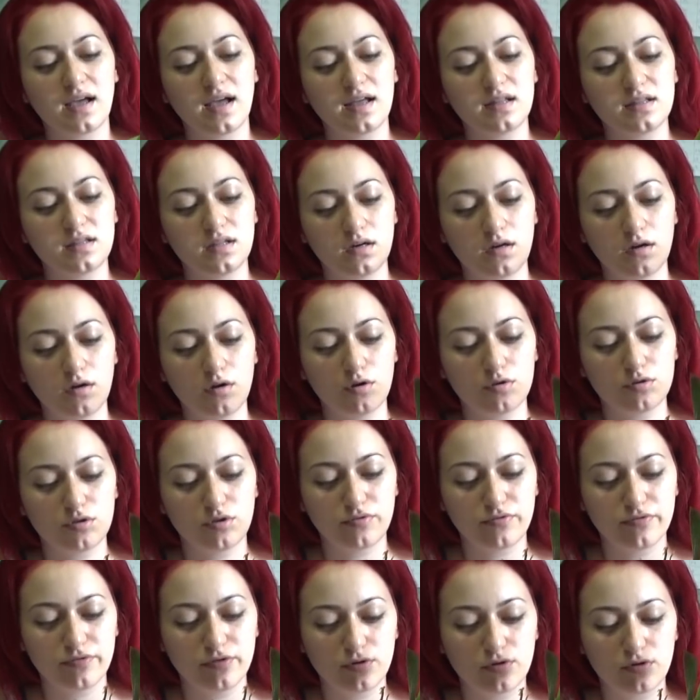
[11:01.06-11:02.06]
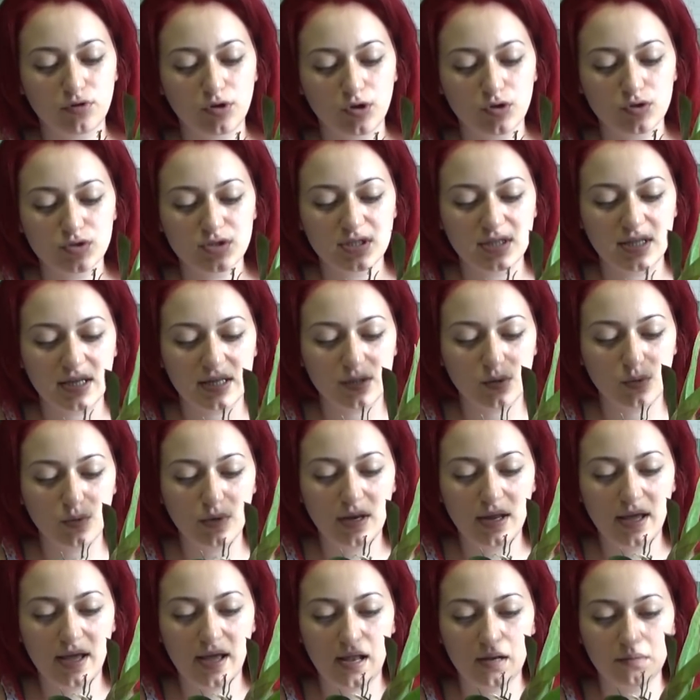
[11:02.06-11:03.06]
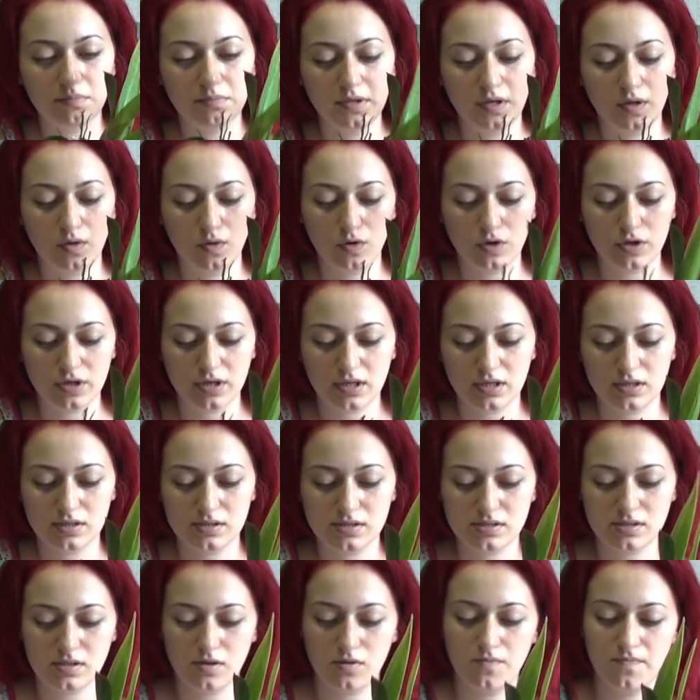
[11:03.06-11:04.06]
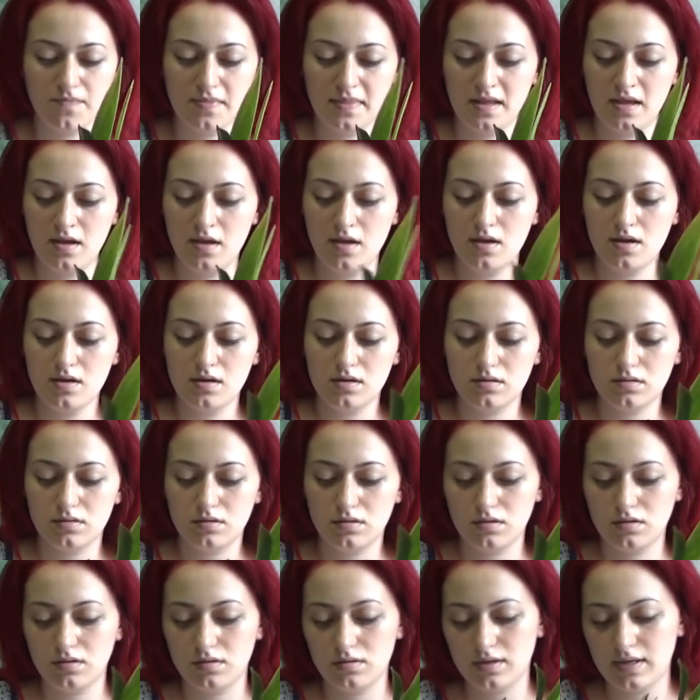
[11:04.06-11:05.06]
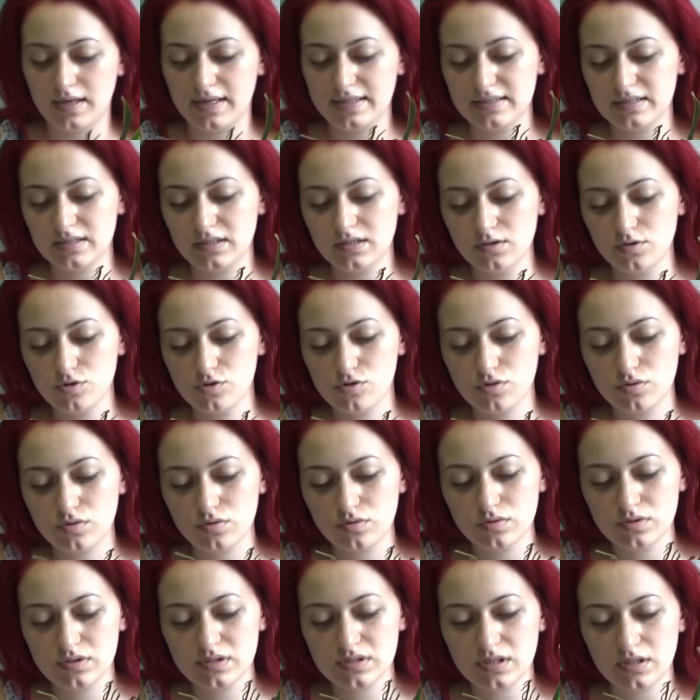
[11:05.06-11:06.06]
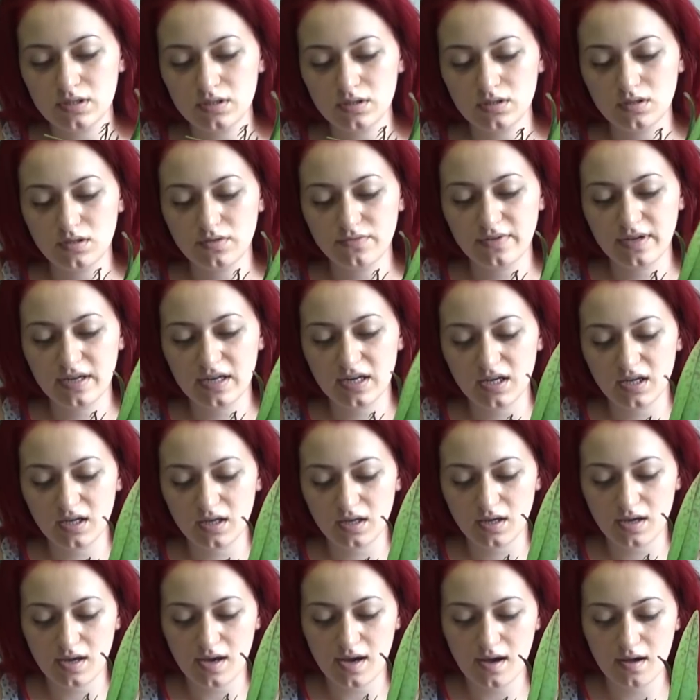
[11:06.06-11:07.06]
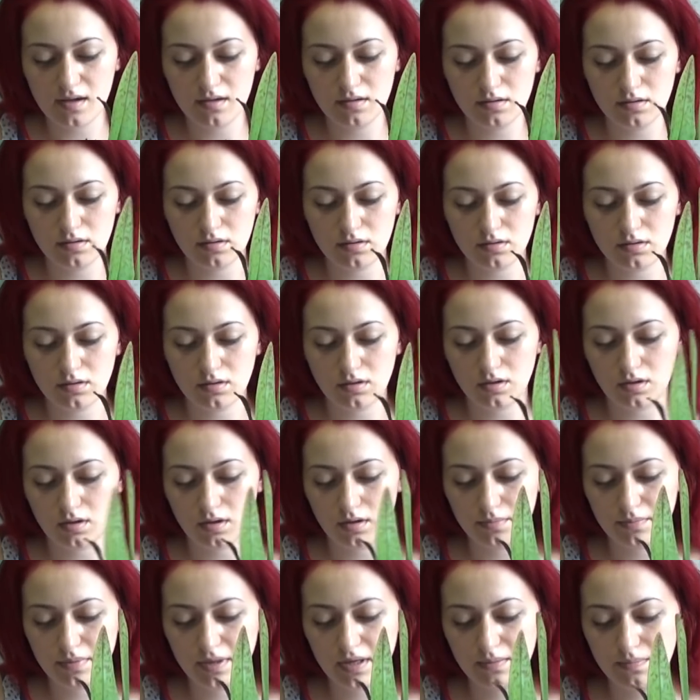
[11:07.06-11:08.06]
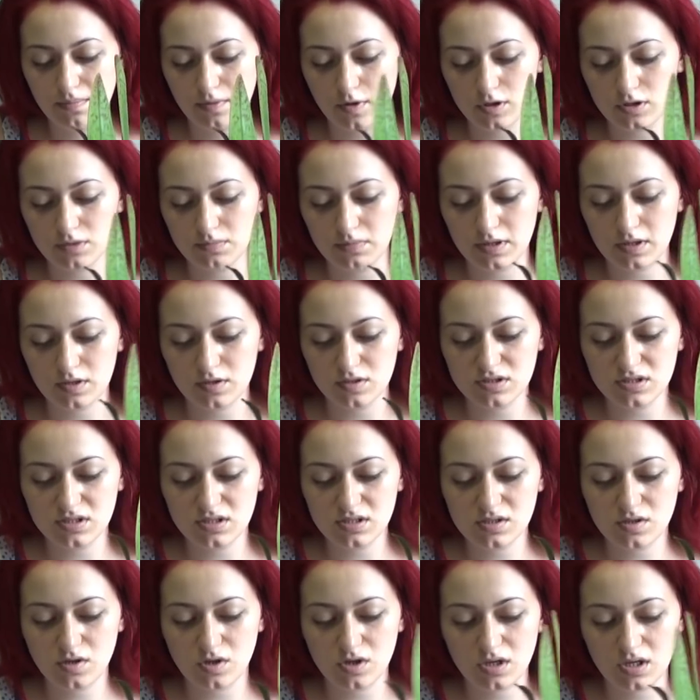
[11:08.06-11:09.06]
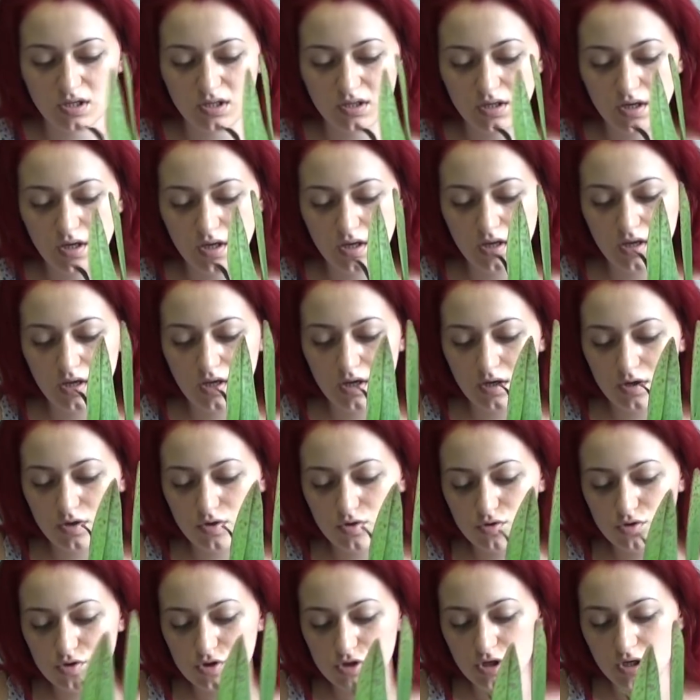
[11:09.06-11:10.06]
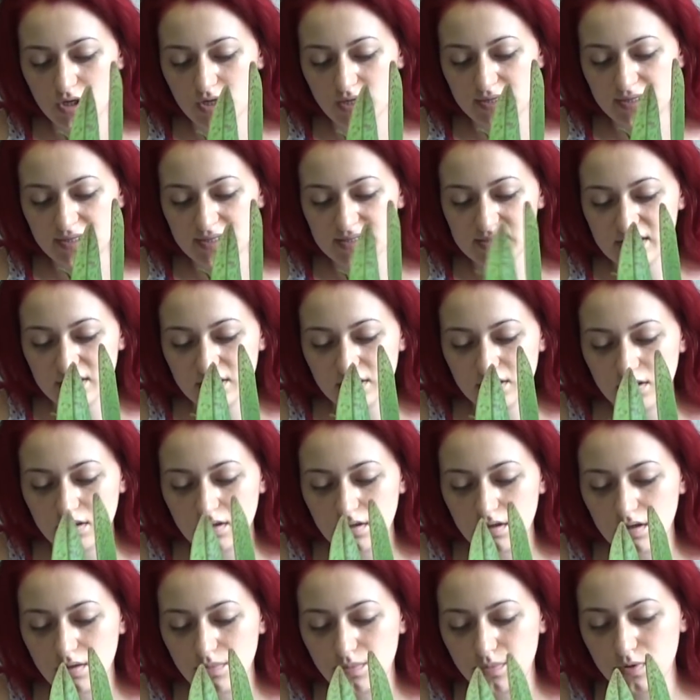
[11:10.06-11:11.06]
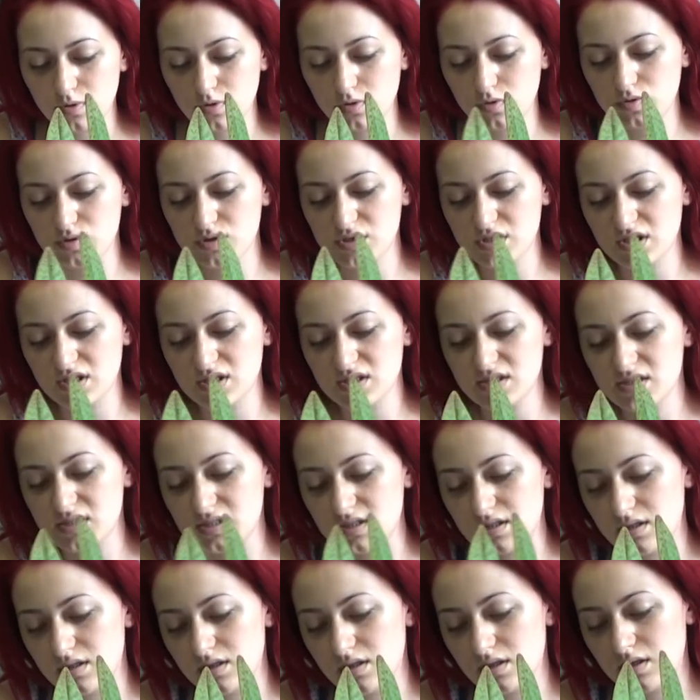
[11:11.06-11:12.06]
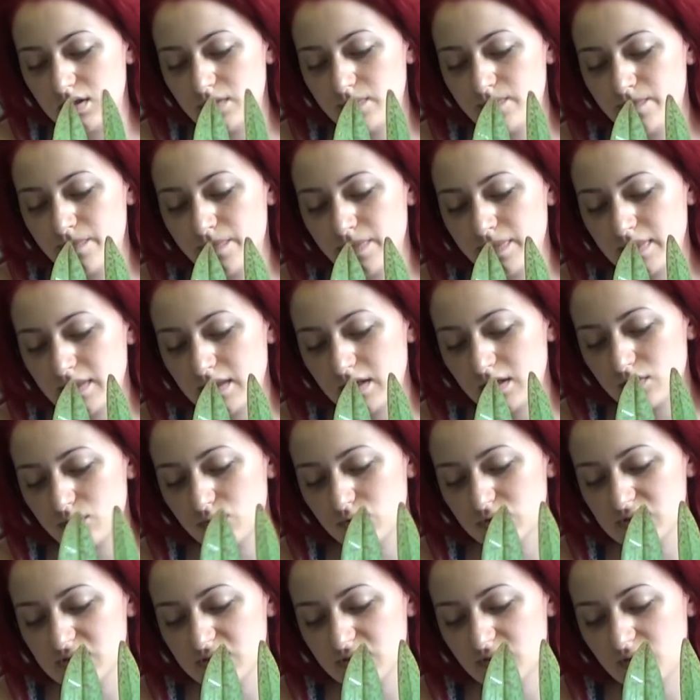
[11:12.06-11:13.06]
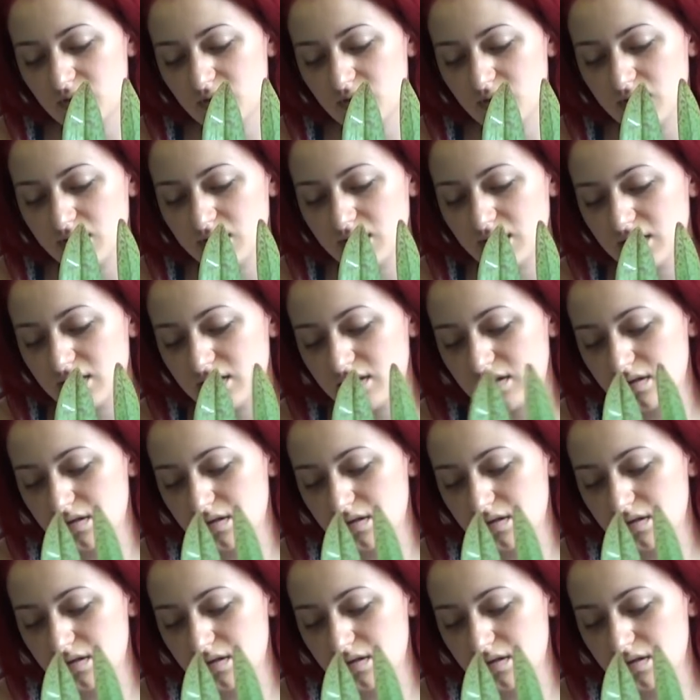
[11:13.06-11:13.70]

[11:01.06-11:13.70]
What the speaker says: and a lot of new growths that will help the orchids. So I didn't choose a very big pot because this orchid usually doesn't produces the roots in